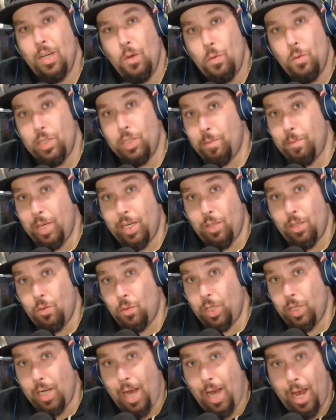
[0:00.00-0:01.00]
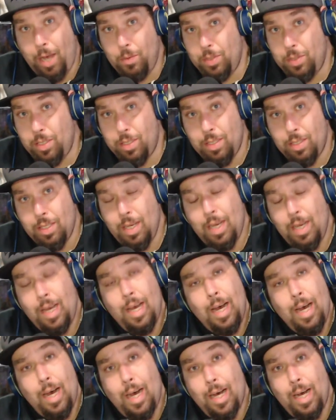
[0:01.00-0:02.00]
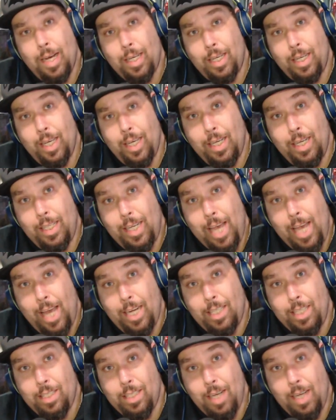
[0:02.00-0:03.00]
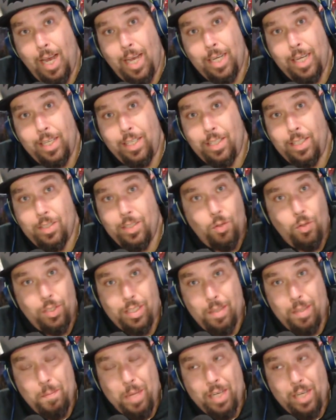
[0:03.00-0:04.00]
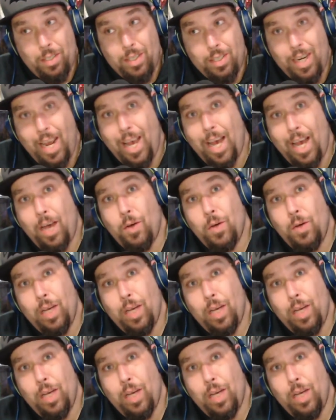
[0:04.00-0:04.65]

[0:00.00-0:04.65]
Was it better when I was a kid 80s and 90s, or is it better now?